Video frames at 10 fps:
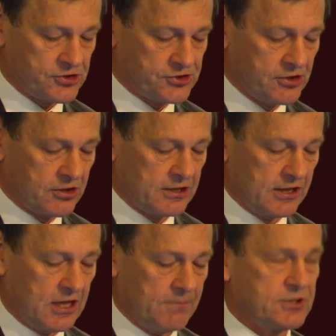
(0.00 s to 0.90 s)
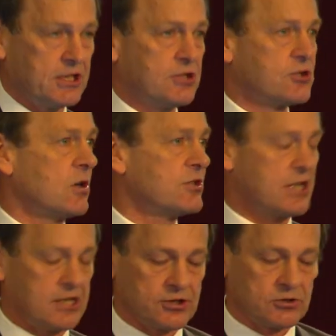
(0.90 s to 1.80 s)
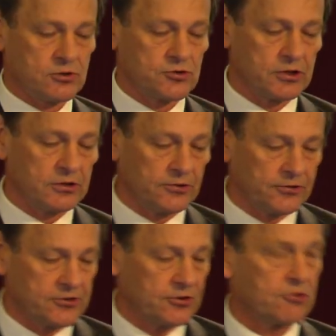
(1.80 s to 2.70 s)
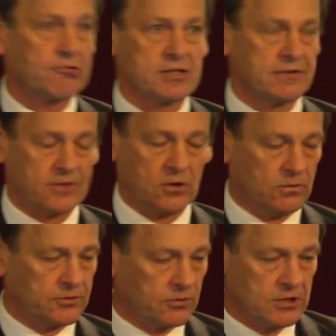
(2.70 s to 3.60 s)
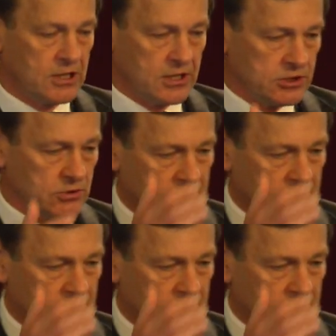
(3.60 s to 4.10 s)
circulate updates to our tactical drills as the threat evolved or new